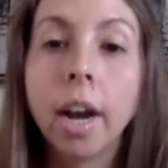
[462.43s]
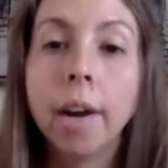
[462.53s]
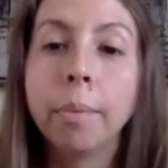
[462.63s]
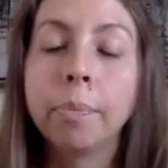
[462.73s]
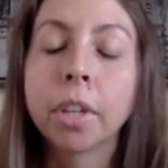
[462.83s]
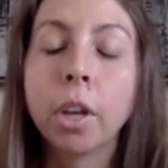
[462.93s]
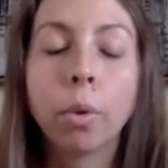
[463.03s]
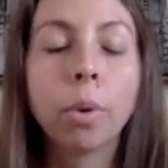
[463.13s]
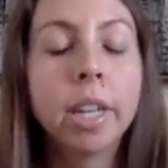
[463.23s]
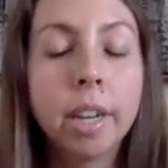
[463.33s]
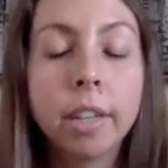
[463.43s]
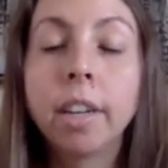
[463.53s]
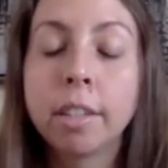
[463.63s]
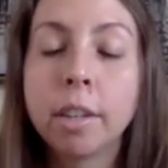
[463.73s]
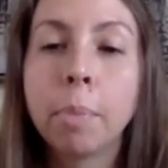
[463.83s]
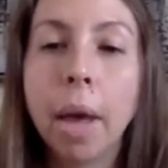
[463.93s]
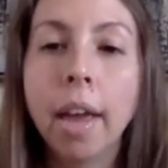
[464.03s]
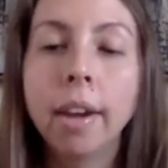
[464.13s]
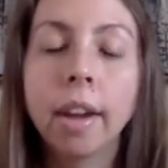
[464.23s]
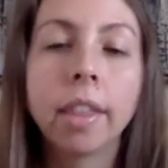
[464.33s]
Really, it does
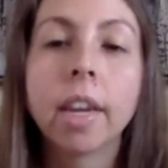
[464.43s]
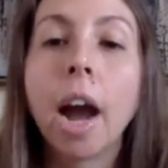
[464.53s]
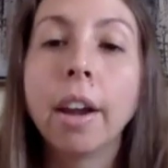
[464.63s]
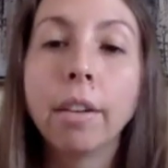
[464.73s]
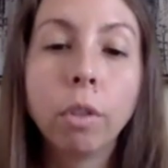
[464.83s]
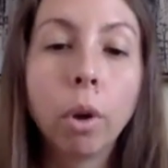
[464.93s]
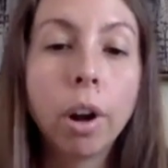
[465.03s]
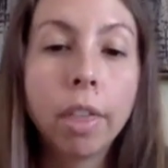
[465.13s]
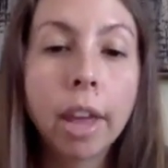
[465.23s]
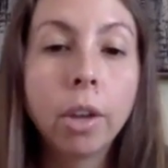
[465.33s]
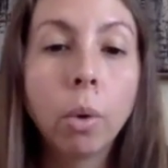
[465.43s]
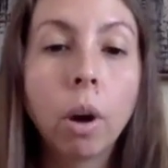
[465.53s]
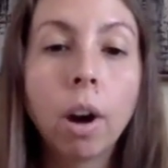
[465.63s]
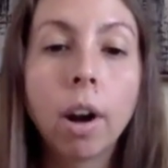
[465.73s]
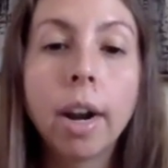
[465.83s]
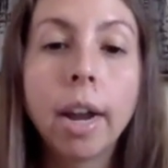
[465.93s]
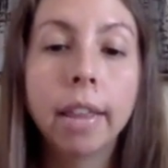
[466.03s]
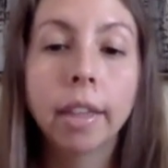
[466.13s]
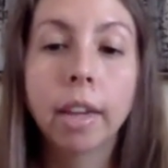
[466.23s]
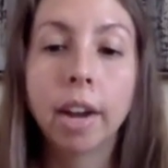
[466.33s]
depend on the kind of lawyer that you are
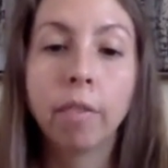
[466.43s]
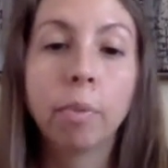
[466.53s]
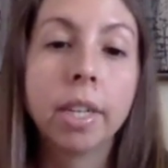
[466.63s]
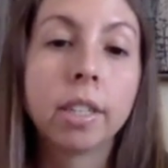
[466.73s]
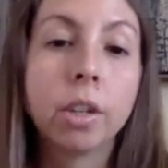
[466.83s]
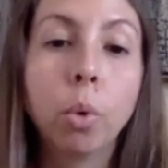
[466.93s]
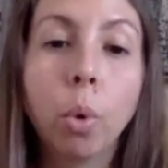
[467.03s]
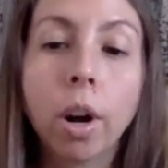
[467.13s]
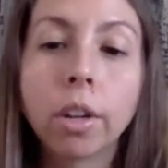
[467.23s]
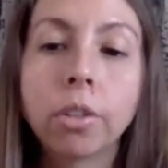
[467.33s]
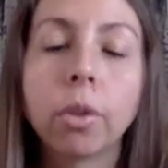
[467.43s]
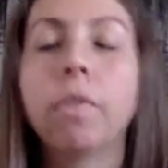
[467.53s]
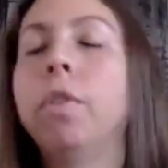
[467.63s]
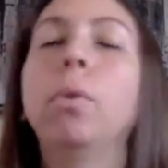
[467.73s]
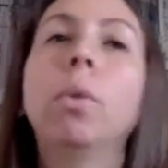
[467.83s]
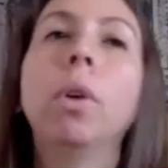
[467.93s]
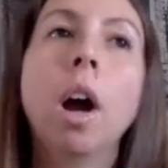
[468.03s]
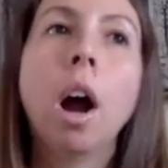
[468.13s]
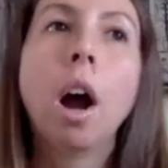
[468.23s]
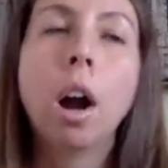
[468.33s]
and the kind of place that you work. So if you
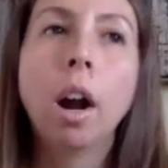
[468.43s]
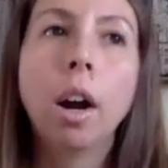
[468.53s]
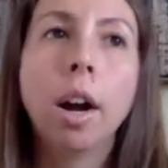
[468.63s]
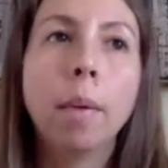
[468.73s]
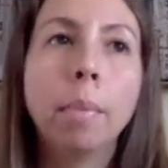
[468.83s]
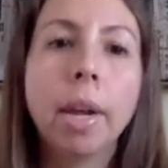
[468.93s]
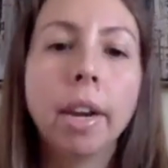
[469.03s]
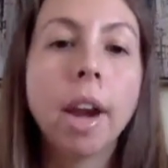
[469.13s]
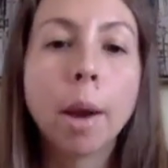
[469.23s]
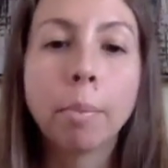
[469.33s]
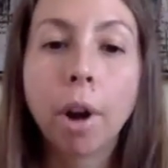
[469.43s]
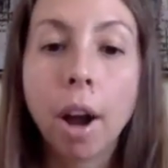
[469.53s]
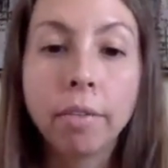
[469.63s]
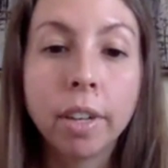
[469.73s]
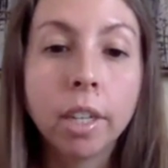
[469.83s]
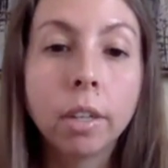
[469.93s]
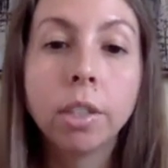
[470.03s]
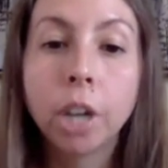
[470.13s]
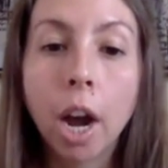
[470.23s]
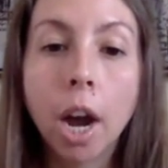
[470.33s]
are in a nonprofit
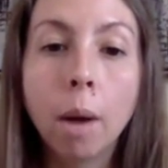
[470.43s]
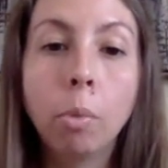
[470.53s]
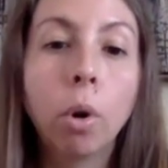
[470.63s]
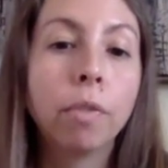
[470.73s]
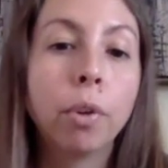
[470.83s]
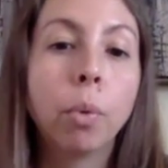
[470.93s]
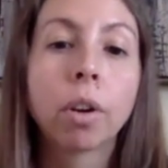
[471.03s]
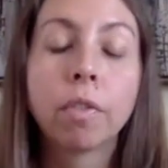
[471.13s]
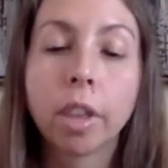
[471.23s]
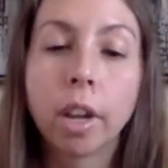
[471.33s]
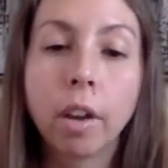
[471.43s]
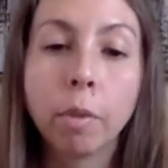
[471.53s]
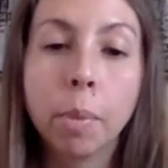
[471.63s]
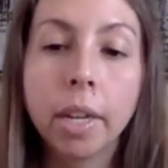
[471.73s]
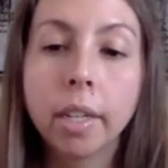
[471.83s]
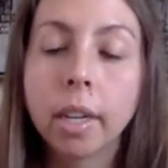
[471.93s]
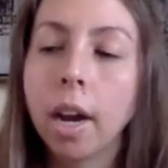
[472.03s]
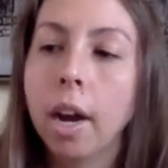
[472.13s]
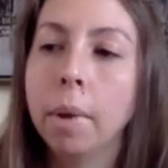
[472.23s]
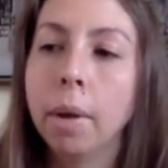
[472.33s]
job, or if you work for the government,
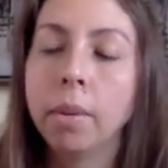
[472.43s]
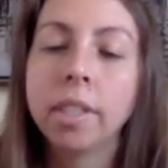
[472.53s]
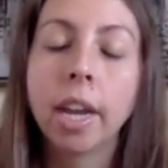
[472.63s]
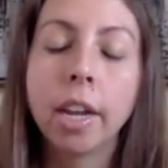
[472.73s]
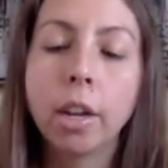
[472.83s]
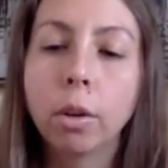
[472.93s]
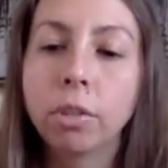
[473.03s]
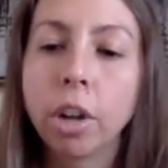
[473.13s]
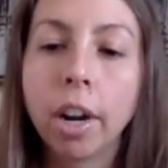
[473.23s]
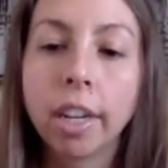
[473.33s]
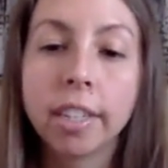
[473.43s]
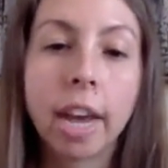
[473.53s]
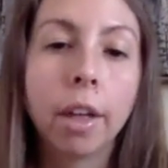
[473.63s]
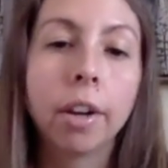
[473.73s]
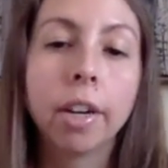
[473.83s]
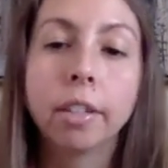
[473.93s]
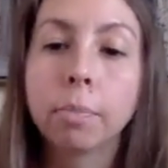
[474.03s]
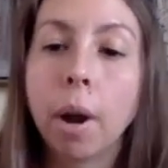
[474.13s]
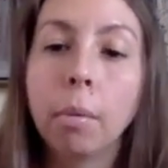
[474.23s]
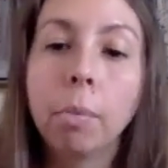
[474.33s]
I would say, starting salary is
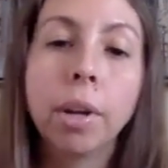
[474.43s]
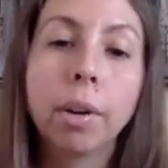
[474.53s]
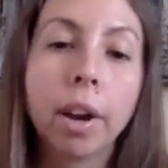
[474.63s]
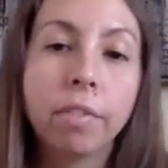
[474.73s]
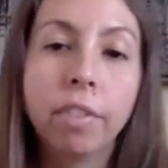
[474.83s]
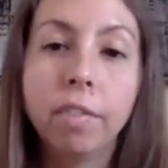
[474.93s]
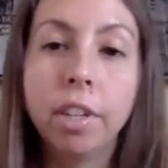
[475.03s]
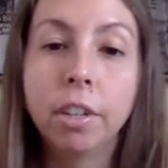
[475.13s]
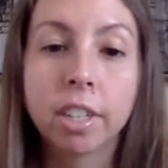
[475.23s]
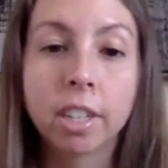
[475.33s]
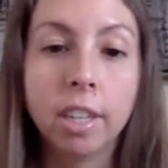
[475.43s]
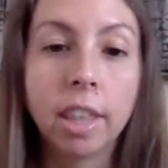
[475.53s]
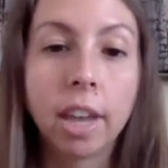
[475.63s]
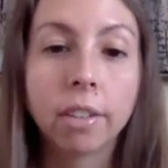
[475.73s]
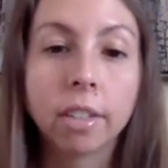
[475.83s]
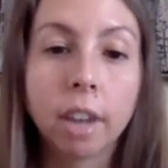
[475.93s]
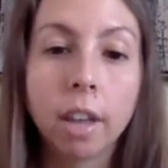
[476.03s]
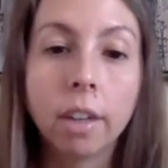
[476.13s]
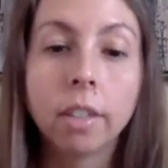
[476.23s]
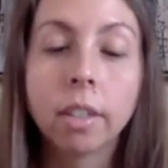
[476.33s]
probably around $50,000 or
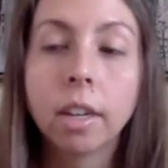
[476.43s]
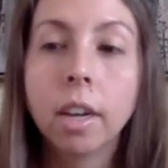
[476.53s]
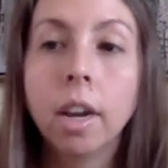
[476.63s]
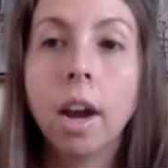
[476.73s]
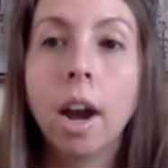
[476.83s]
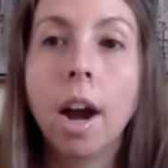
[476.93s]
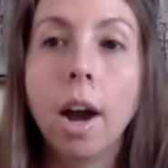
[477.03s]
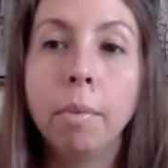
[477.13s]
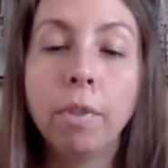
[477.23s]
$60,000.